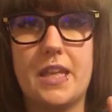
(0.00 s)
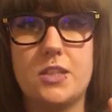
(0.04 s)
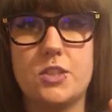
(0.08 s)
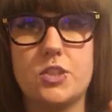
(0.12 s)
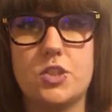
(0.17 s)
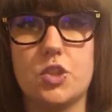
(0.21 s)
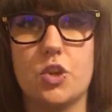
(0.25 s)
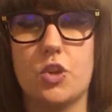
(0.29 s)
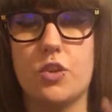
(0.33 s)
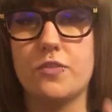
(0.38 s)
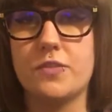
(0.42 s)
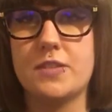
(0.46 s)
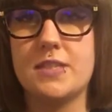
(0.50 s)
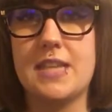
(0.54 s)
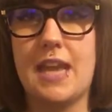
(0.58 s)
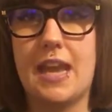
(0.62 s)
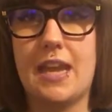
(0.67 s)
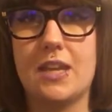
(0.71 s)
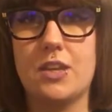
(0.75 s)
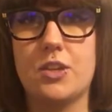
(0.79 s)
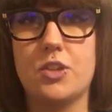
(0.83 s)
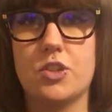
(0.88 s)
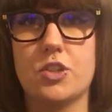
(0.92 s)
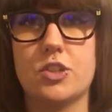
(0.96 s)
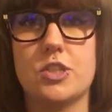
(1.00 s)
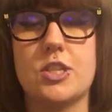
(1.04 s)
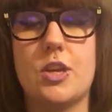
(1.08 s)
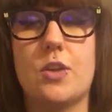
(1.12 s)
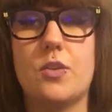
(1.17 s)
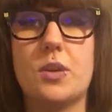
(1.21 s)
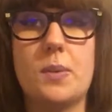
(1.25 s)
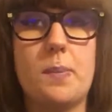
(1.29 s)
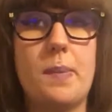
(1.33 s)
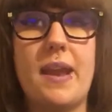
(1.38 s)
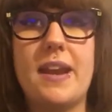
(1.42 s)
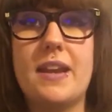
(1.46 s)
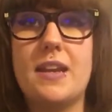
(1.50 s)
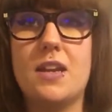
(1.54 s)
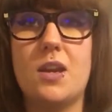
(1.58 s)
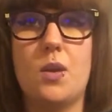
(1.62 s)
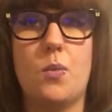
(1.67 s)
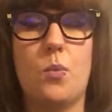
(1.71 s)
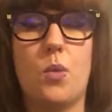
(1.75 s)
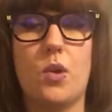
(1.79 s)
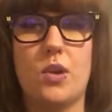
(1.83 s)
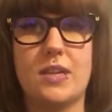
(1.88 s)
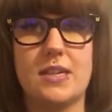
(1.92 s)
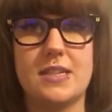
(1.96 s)
sort of second or so, depending
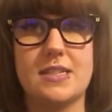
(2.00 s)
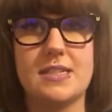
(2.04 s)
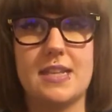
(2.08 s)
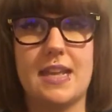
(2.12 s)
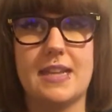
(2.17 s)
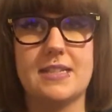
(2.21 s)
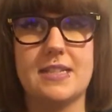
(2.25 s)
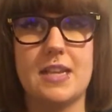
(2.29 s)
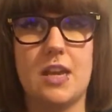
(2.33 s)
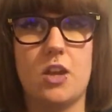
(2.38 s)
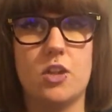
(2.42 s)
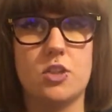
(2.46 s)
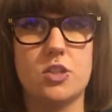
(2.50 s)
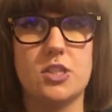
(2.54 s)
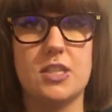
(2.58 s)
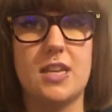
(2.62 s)
on what you set it on.